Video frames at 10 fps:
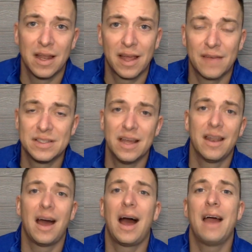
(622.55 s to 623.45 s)
And like I've
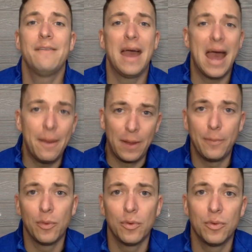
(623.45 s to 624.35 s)
said, I've had
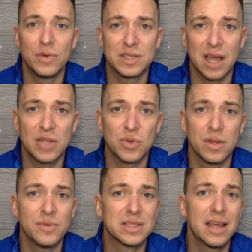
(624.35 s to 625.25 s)
people who
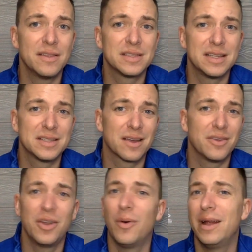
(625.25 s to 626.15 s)
rescheduled. It was late in the season. They go,
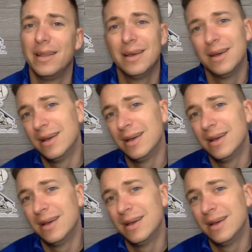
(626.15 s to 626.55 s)
you know what?